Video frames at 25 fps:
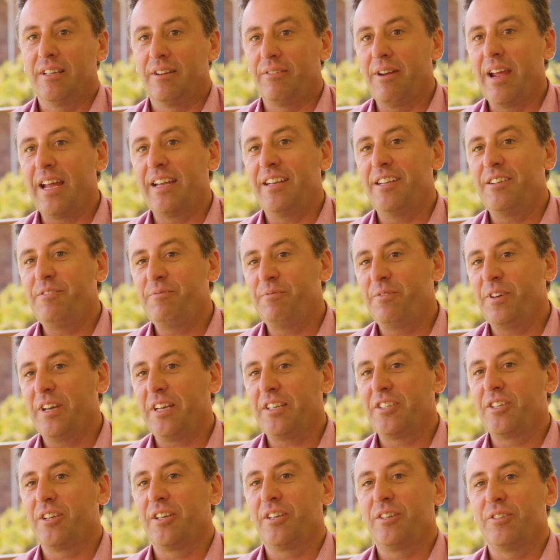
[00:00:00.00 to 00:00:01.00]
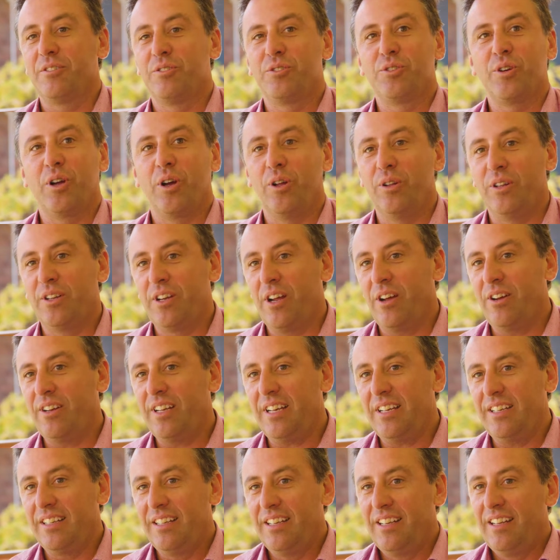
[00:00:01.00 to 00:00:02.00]
around infection control and
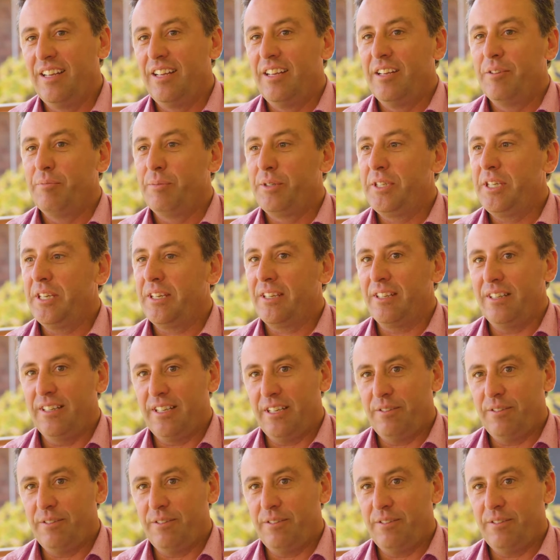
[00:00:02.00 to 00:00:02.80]
odour, particularly